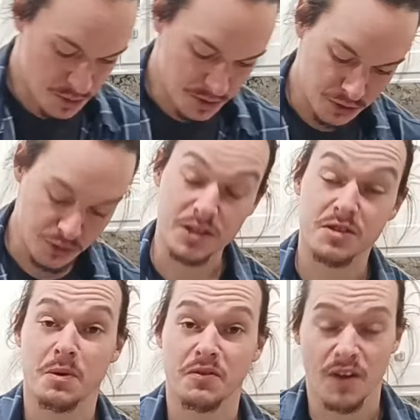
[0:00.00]
one
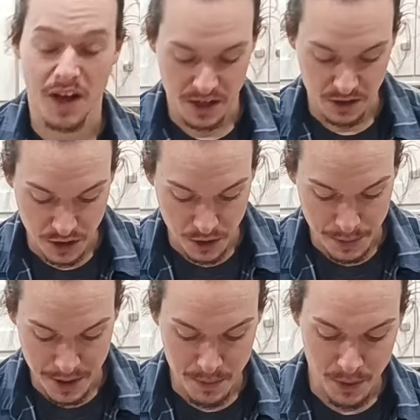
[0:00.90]
crispified a little
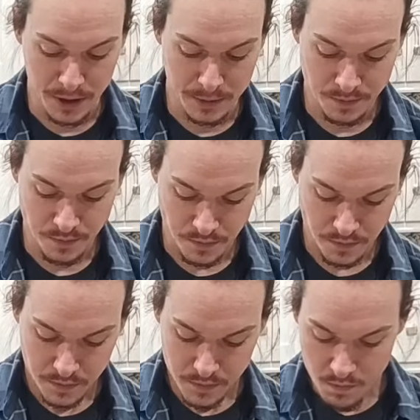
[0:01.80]
bit more.
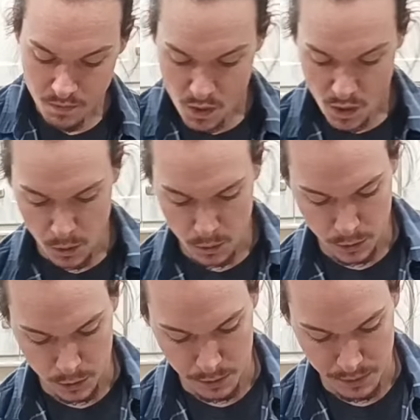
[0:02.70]

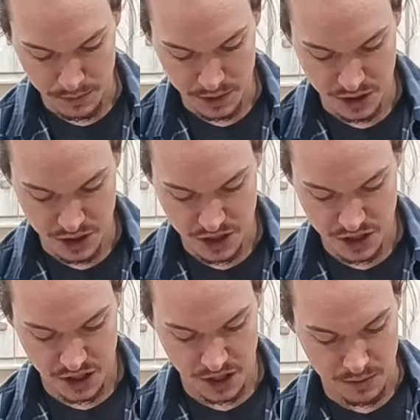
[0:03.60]
Oh, it
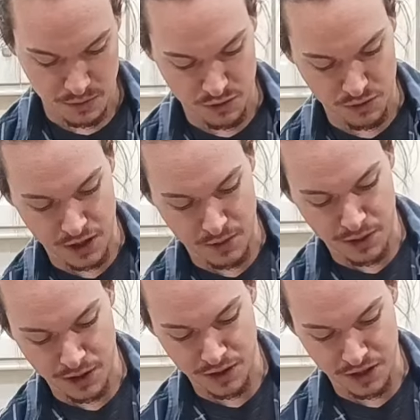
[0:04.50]
just comes right
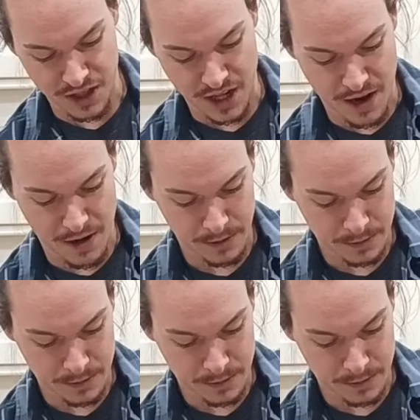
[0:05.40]
apart. Look at that.